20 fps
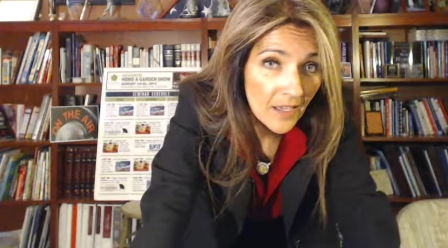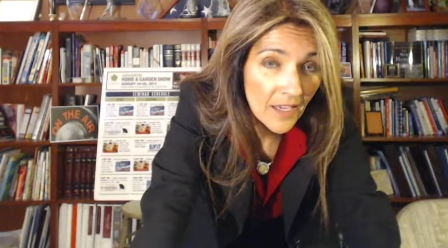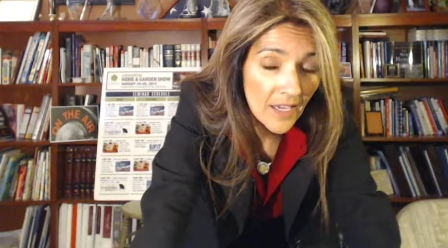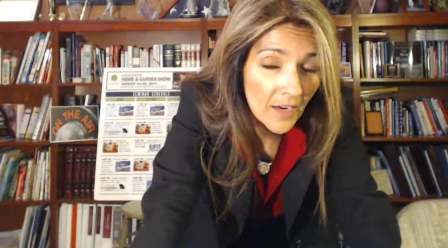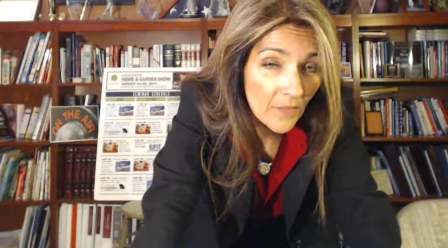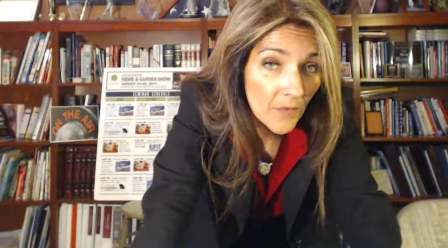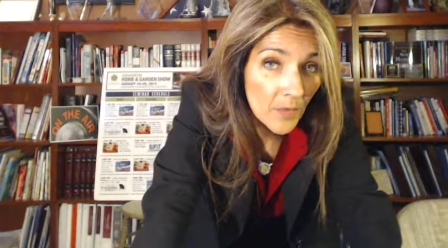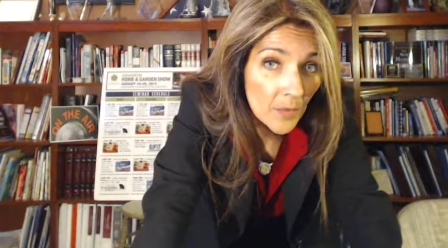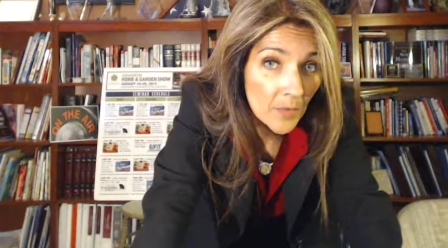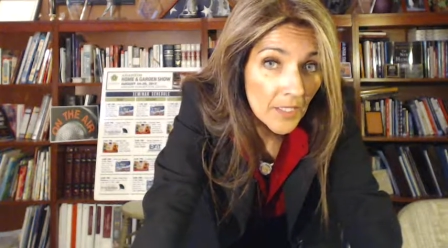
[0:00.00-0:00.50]

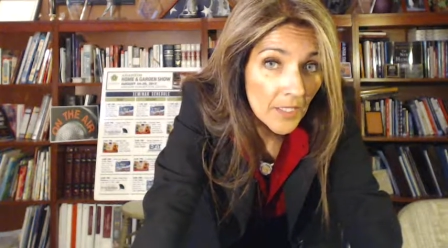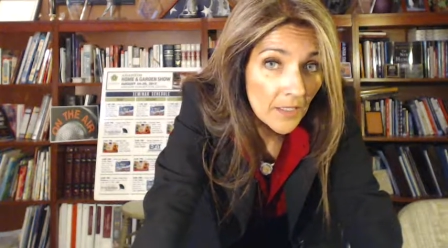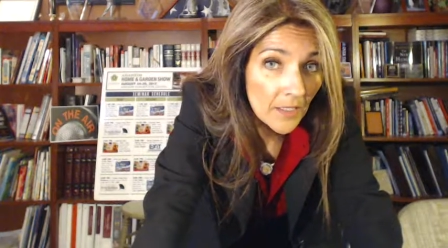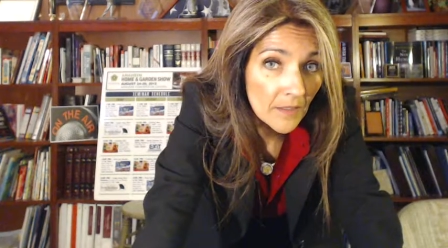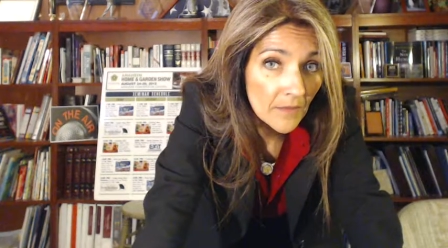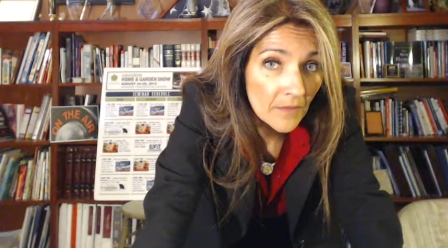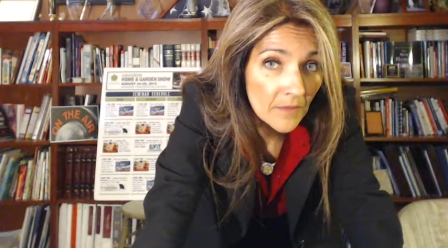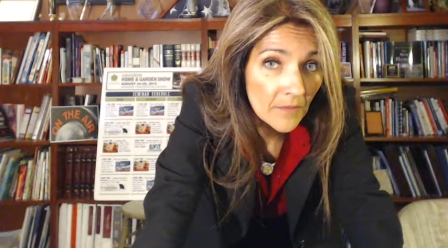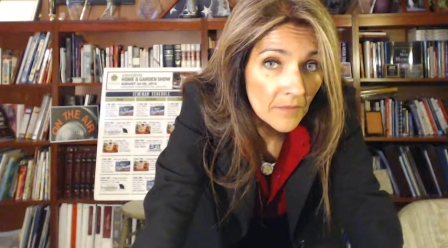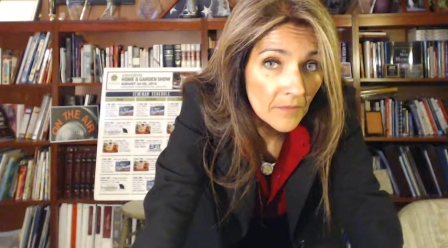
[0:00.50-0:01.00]
Everybody
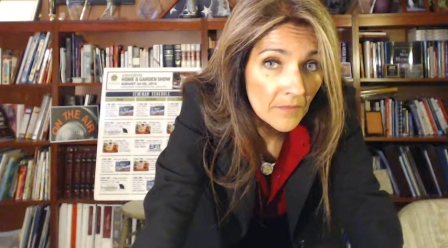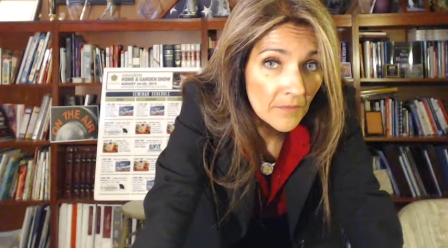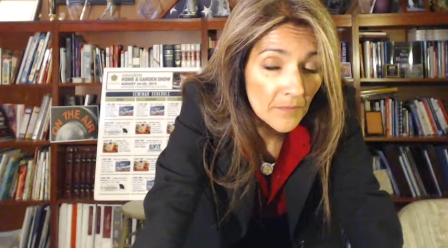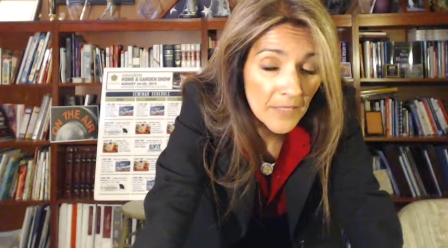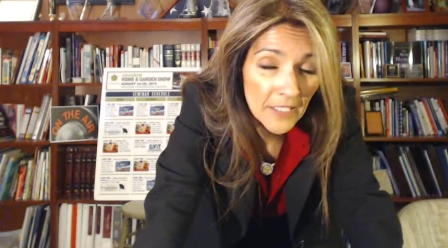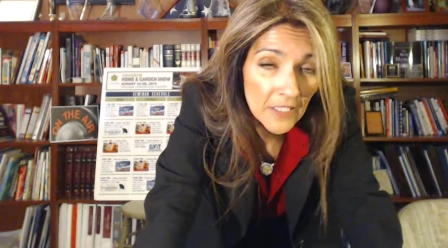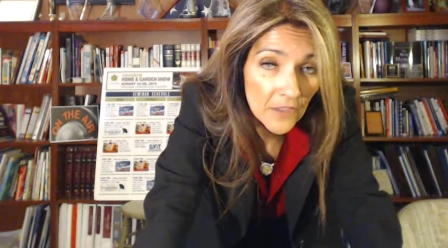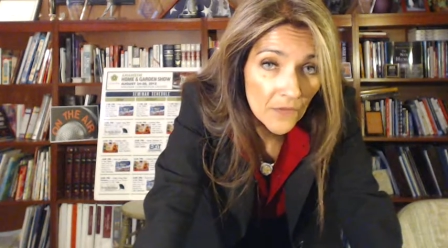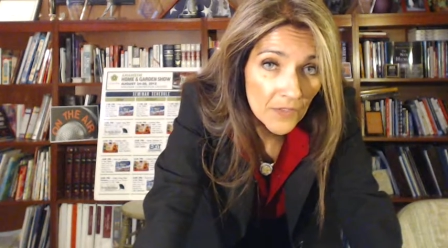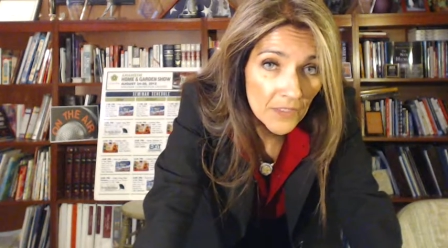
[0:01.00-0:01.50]

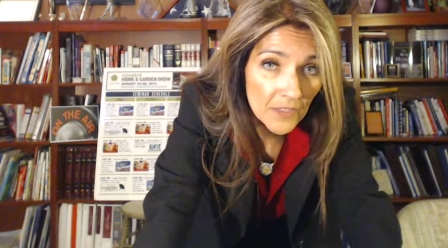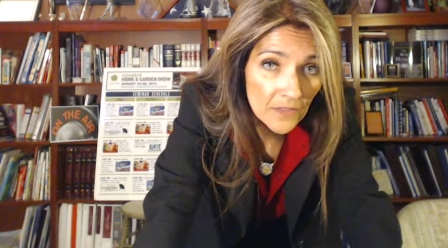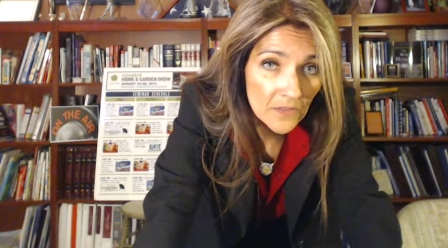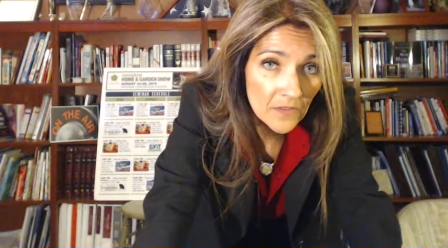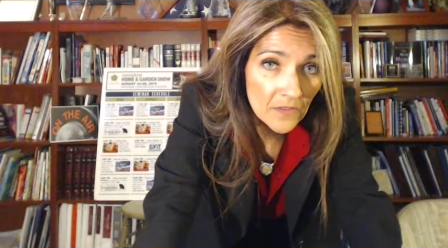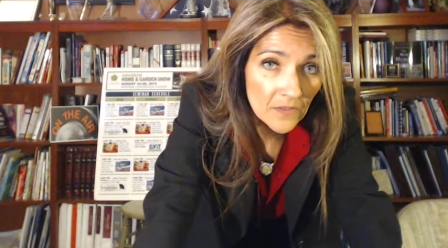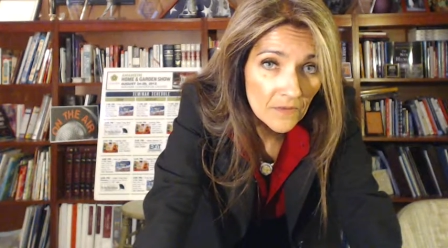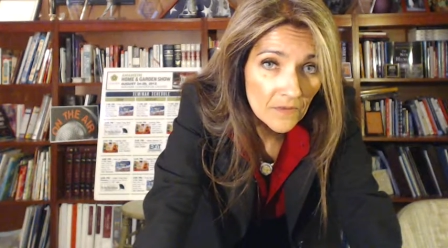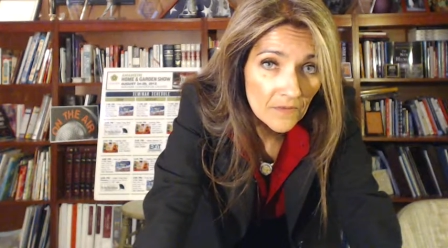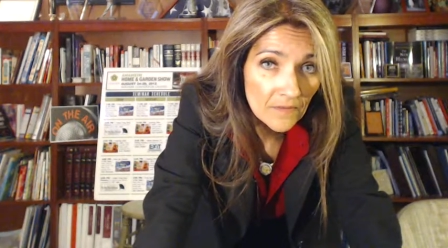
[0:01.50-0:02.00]

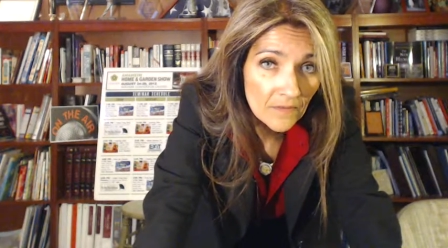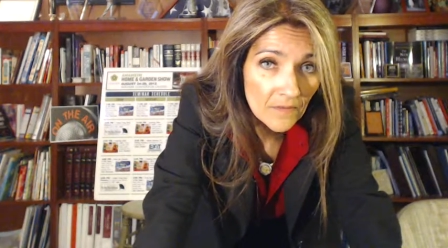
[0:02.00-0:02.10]
benefits.